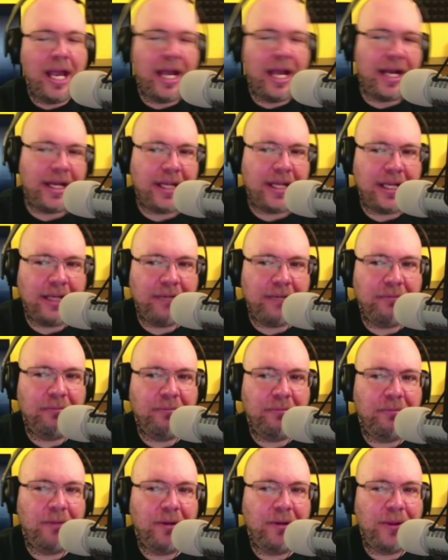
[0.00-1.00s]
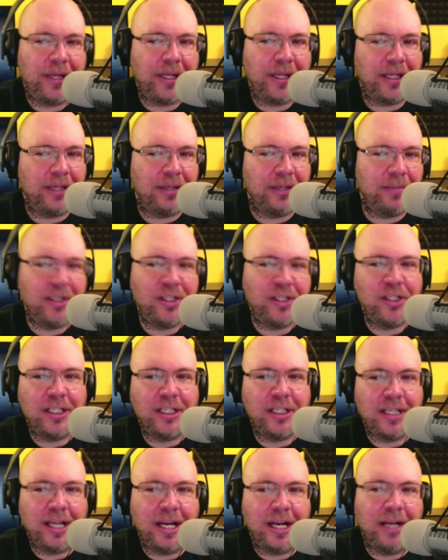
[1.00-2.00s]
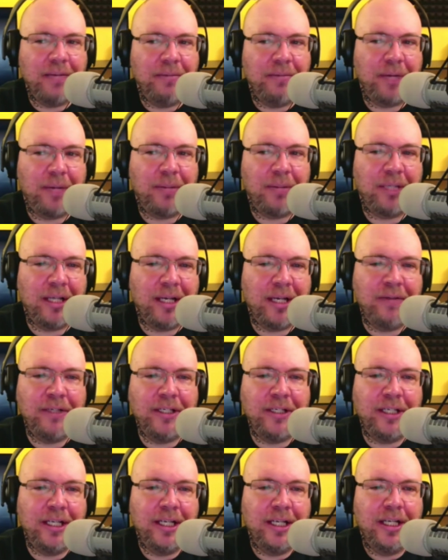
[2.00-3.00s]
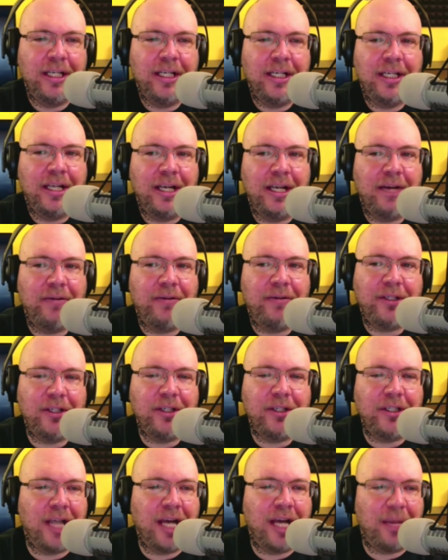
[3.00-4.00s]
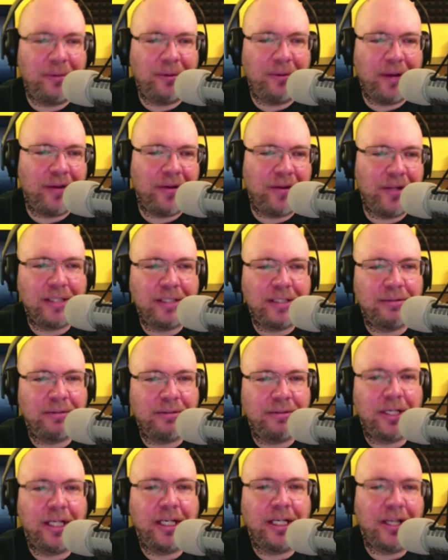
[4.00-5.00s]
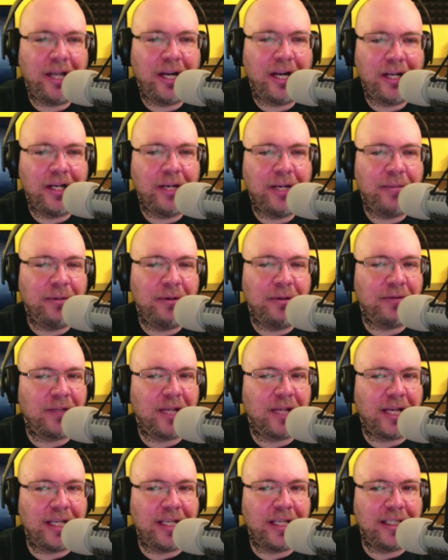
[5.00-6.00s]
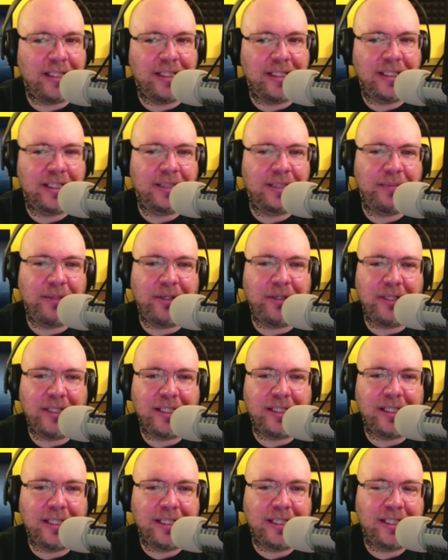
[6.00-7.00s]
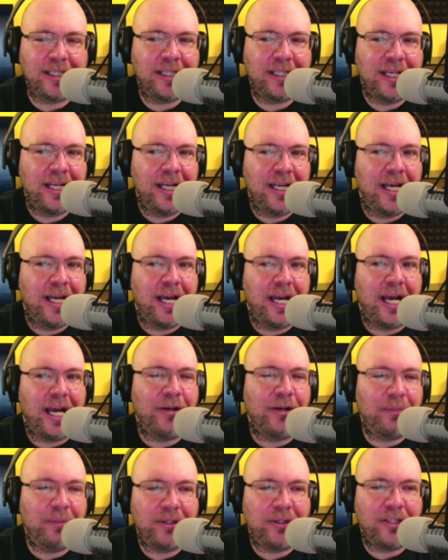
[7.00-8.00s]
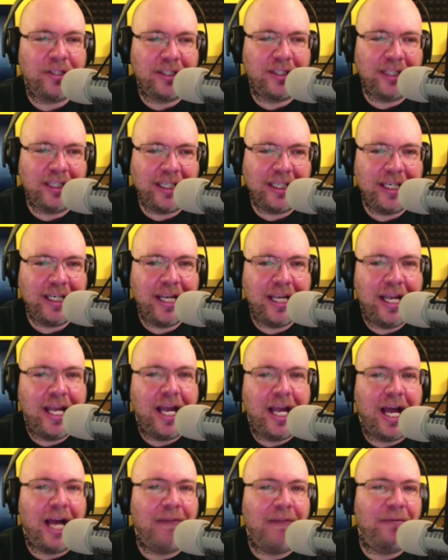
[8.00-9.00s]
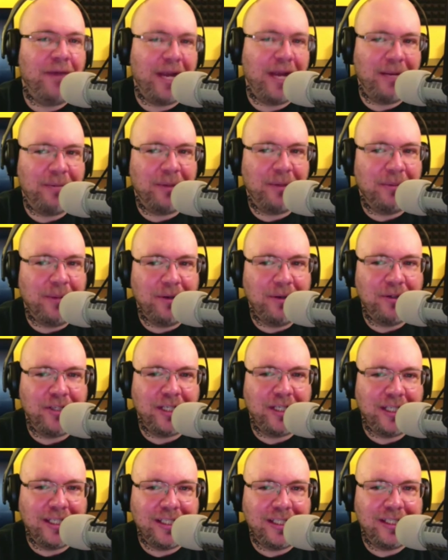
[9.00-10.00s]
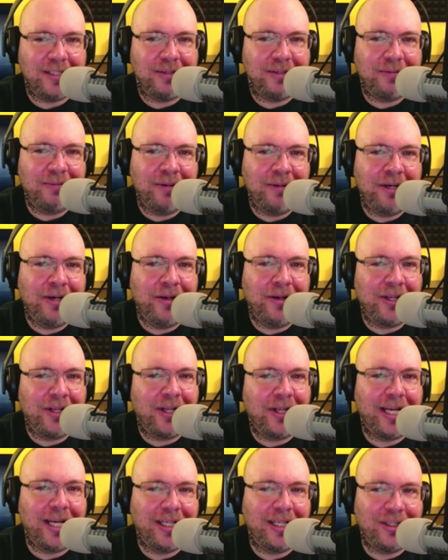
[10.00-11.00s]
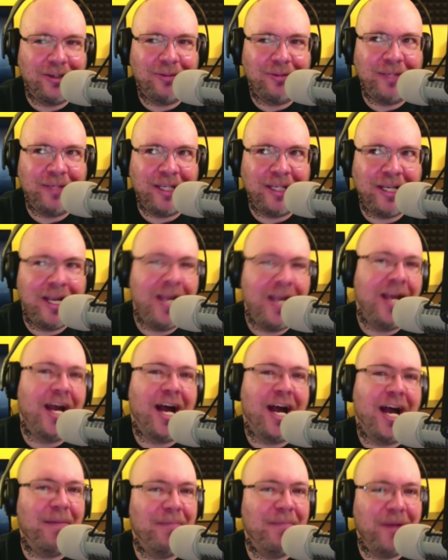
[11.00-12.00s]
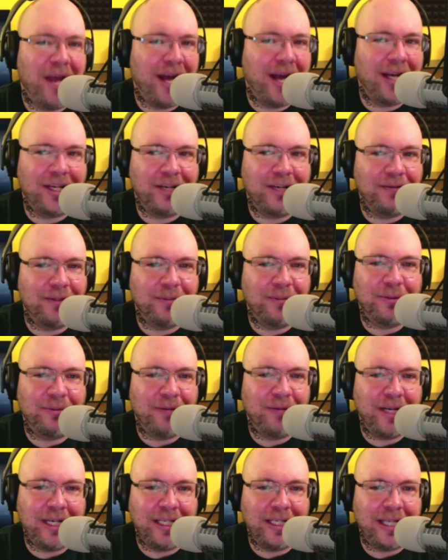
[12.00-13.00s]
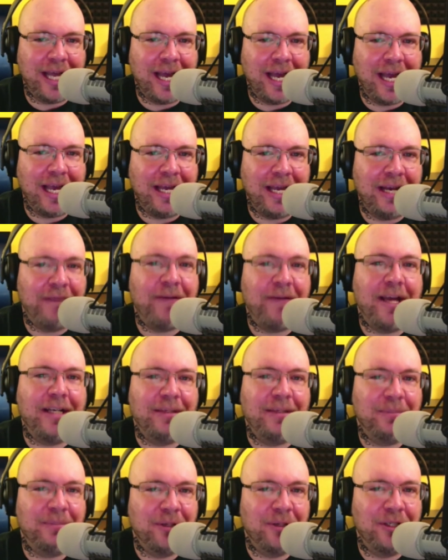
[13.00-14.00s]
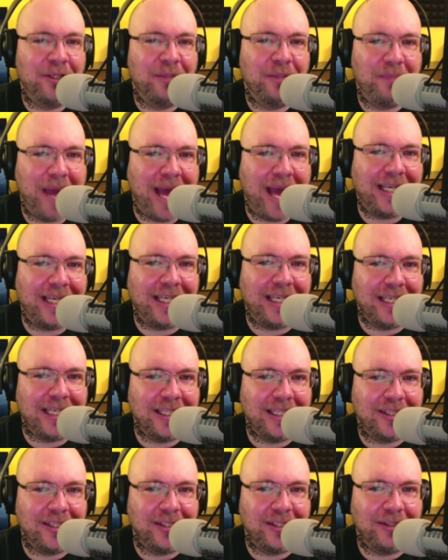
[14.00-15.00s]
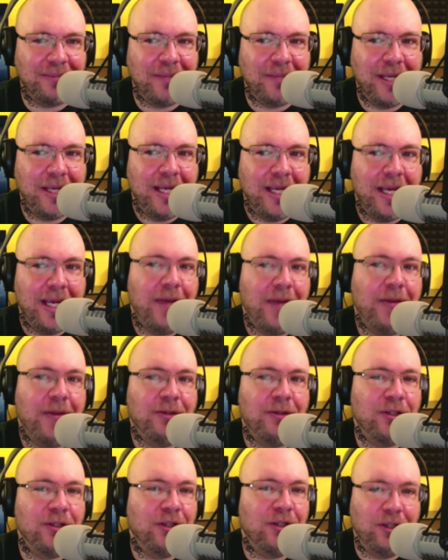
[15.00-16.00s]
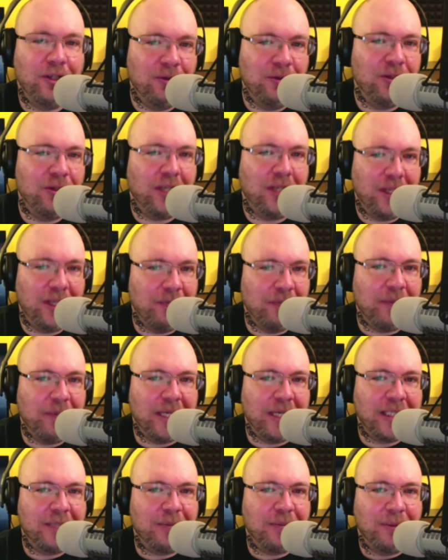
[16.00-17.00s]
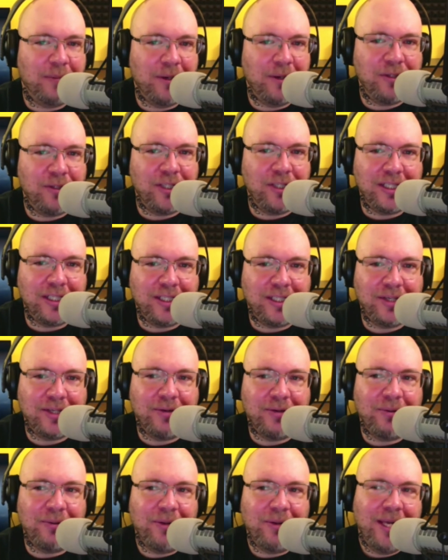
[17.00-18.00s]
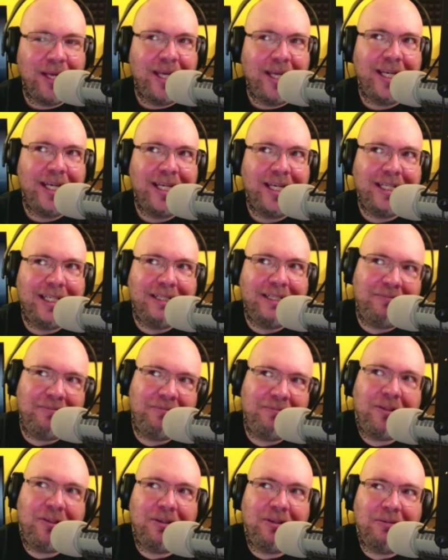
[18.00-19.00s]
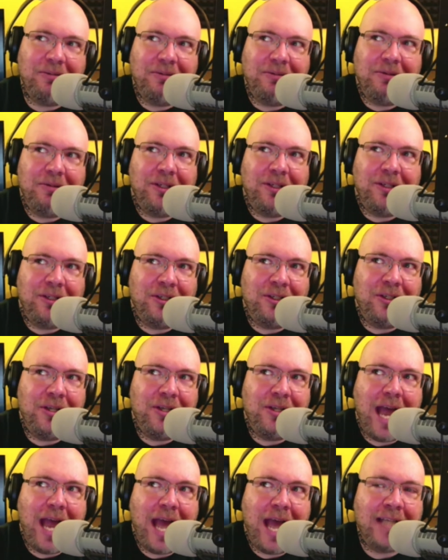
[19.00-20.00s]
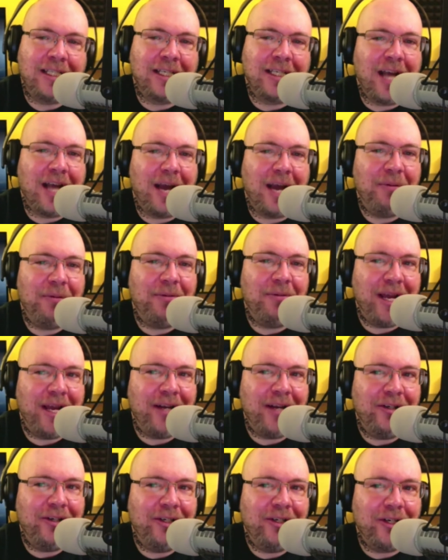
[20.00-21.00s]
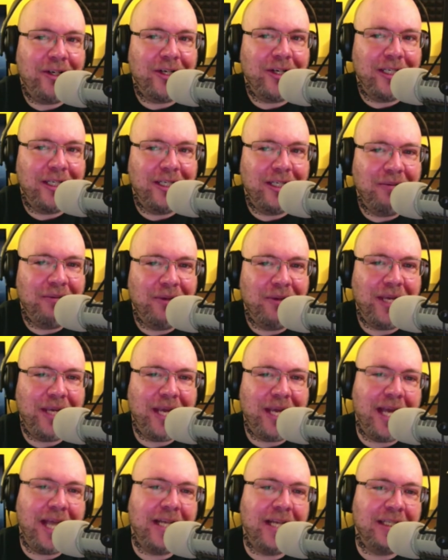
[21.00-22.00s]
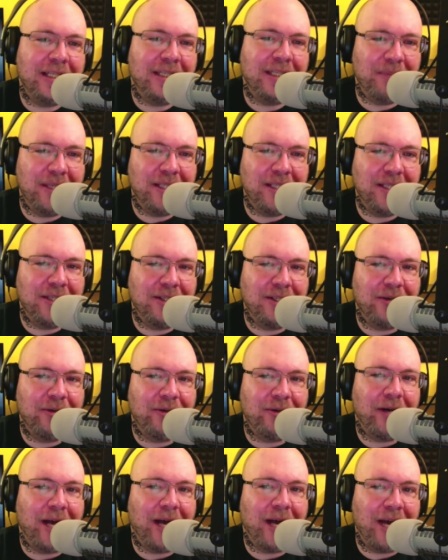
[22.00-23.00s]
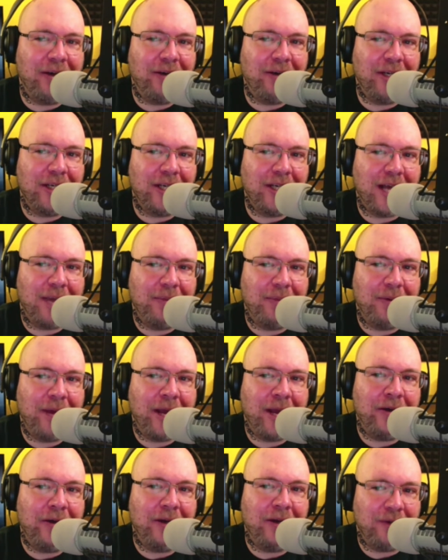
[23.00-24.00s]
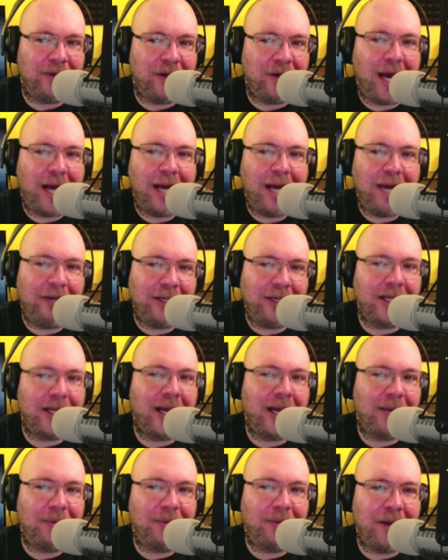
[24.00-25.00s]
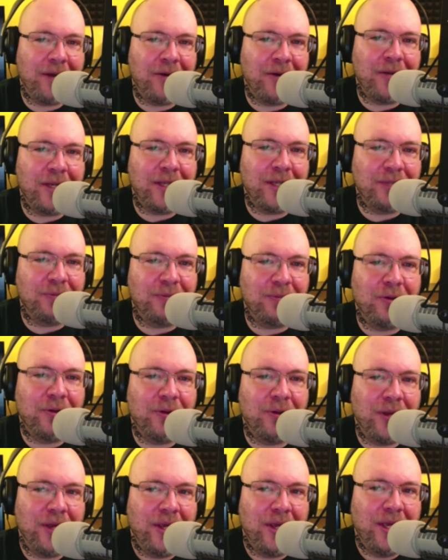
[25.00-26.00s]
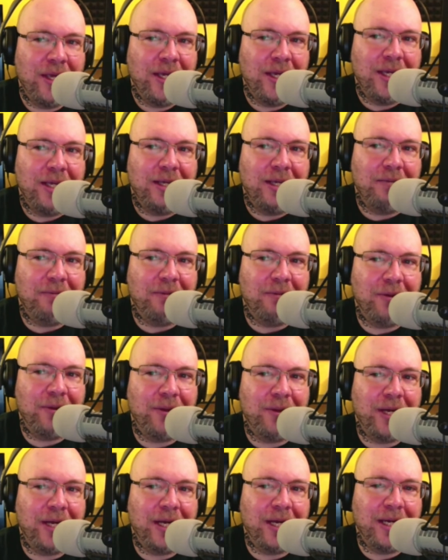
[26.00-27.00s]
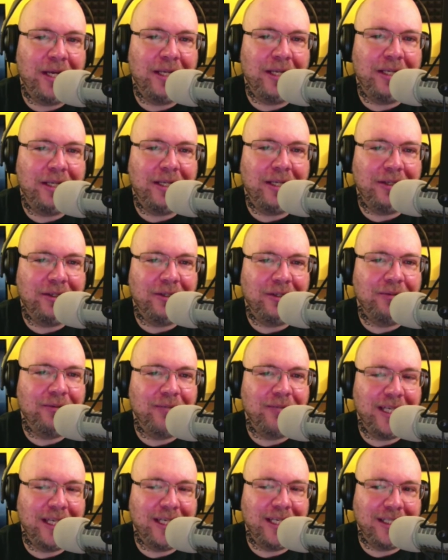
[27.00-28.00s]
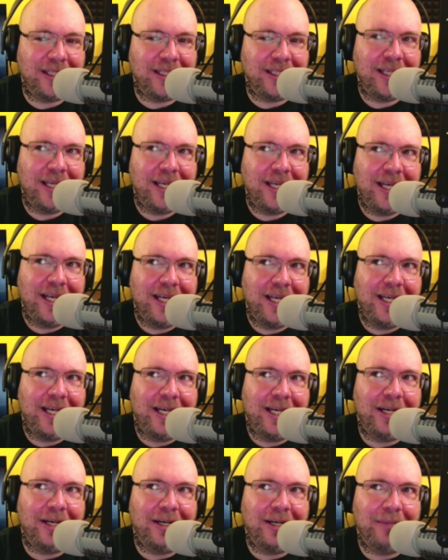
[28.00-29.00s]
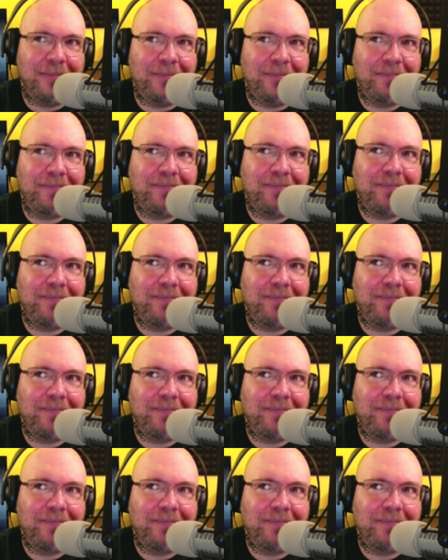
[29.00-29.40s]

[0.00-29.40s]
and I think one thing that you mentioned, and probably every every good copywriter that's taken on a number of clients has experienced this. I know personally, I've ran promotions where the client told me, I'm not comfortable running that. And I've had to push back against them. And those are usually the best promotions. So you, you, as a copywriter, you're going to deal with it. And as a business owner hiring a copywriter, if you're hiring a copywriter that's worth, worth uh, their two cents, um,